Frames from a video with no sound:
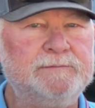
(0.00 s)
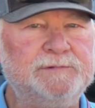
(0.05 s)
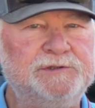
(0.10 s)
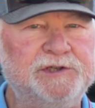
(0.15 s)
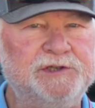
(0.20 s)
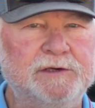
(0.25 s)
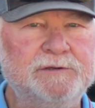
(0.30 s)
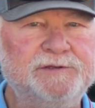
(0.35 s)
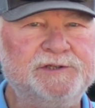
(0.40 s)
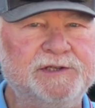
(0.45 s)

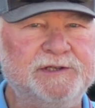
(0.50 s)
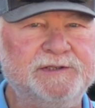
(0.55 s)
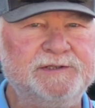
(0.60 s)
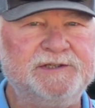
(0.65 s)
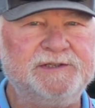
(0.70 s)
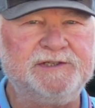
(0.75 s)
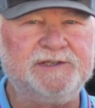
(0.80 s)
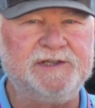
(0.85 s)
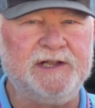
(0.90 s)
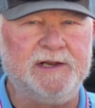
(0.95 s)
Junction
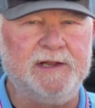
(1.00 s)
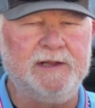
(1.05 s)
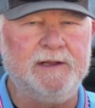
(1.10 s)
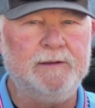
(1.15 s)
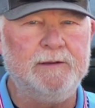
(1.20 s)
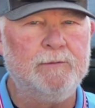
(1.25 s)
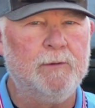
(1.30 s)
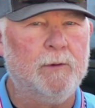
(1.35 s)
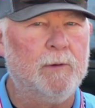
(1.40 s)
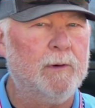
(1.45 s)
City,
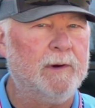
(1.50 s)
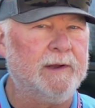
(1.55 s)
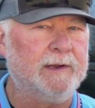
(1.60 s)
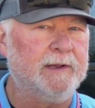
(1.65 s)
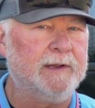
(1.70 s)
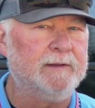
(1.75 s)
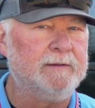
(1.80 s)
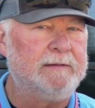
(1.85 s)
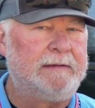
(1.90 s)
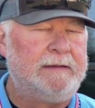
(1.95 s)
Oregon.